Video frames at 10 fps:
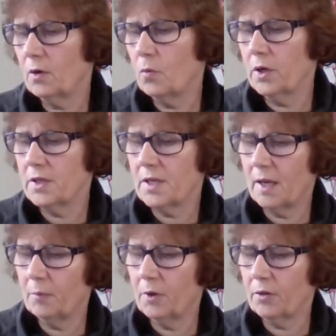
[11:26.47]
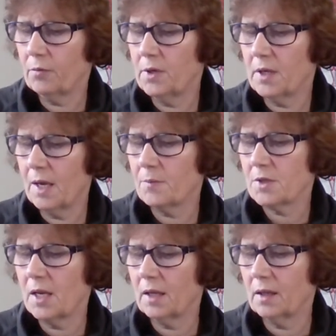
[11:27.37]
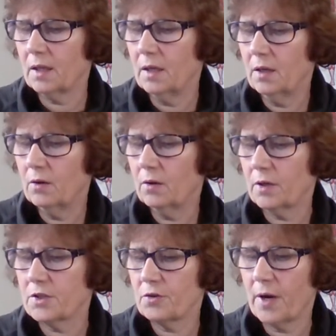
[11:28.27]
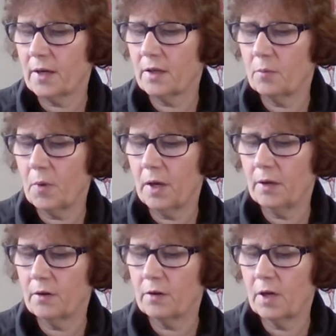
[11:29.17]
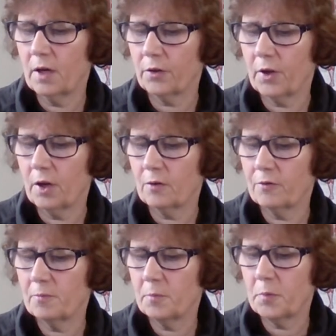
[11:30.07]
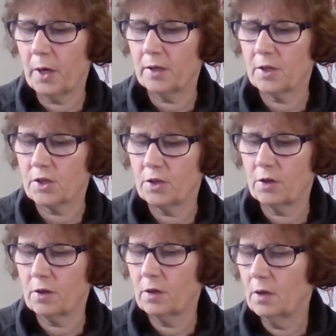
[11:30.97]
one tablet 3 times daily, or as directed by your healthcare practitioner.